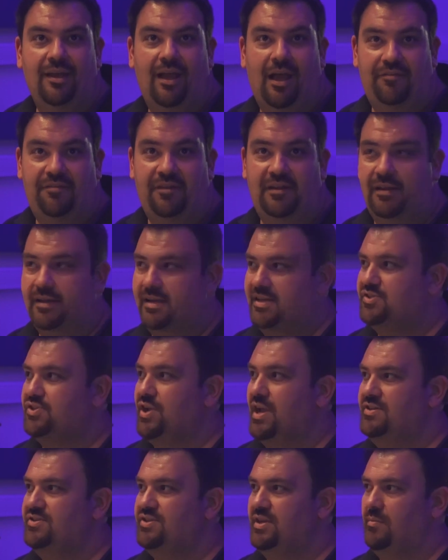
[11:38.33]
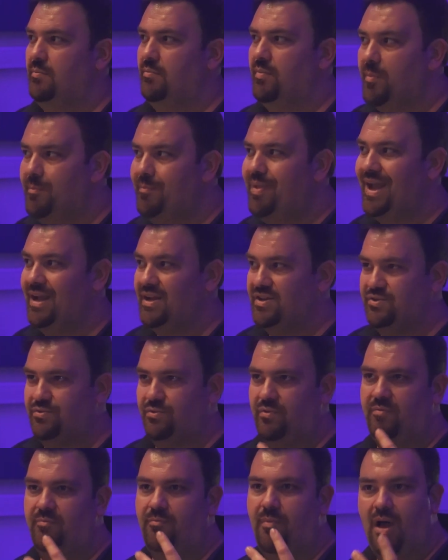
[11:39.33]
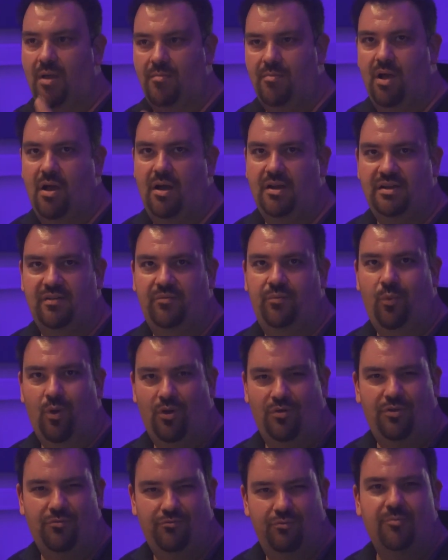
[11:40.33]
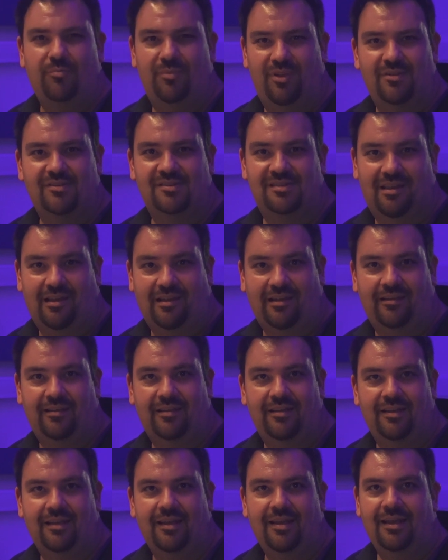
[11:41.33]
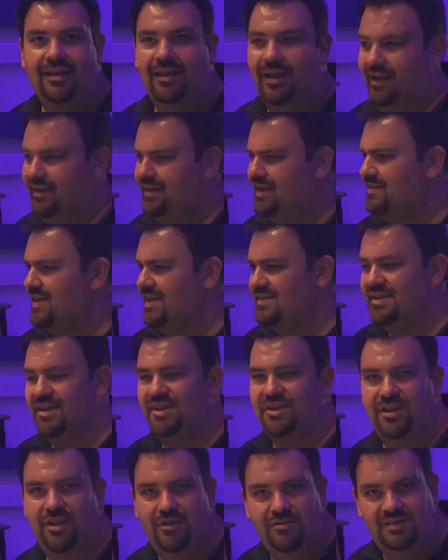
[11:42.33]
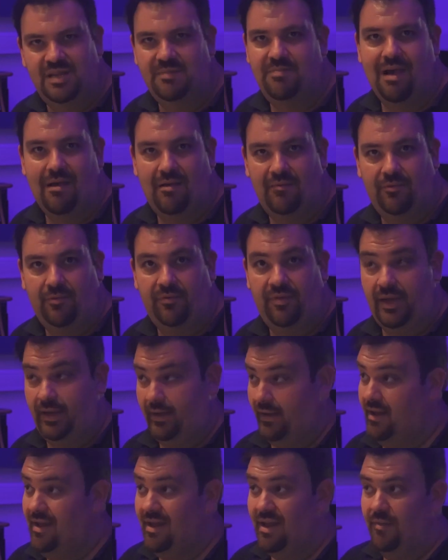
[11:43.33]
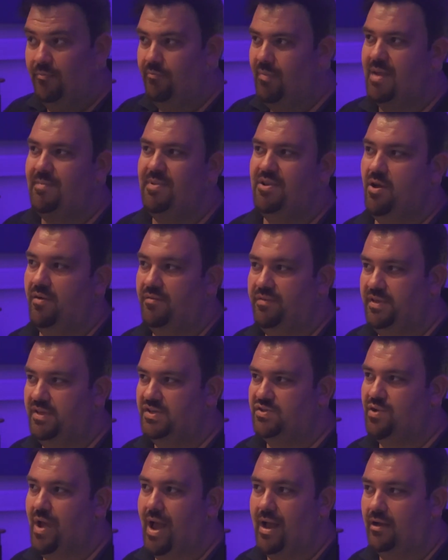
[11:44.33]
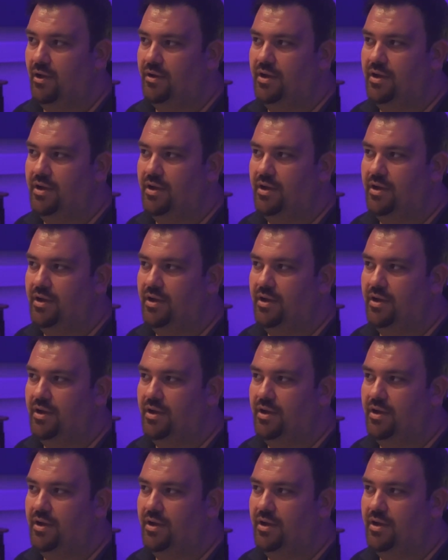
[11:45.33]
I feel like it's changing the picture in my mind of what the room looks like. And again, that's a hugely powerful thing. Maybe not for this track.